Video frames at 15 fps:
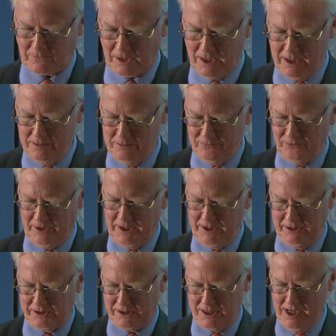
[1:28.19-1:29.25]
I'm afraid
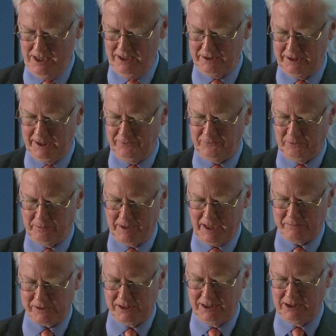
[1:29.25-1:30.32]
it's therefore
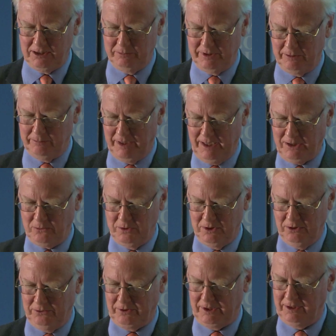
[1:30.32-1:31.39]
perhaps a little bit backward
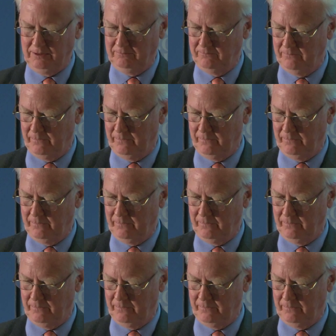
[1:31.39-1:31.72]
looking